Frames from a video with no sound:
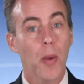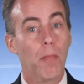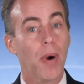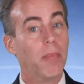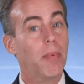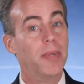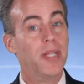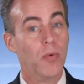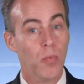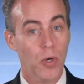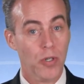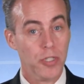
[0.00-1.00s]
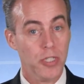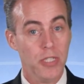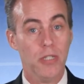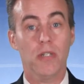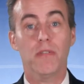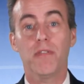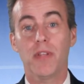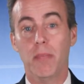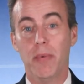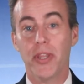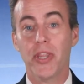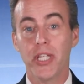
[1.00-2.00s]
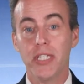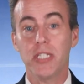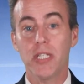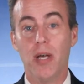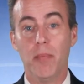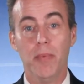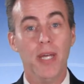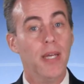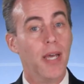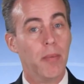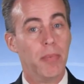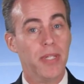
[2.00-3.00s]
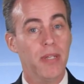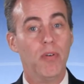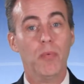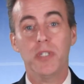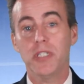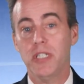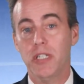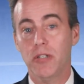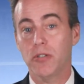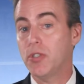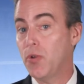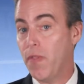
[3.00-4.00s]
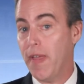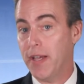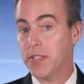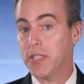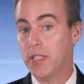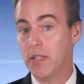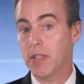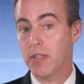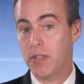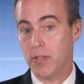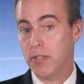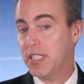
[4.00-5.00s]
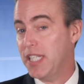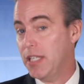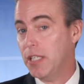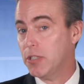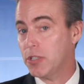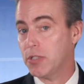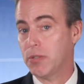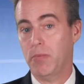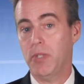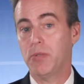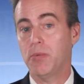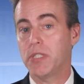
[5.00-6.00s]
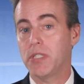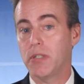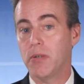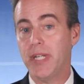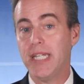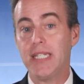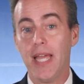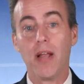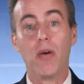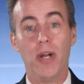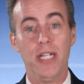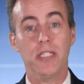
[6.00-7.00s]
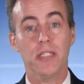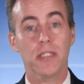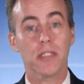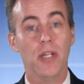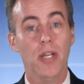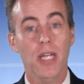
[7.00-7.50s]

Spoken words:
Probably the worst year for the monthly sum, I believe it was year 2013-ish, which was the Greek debt crisis,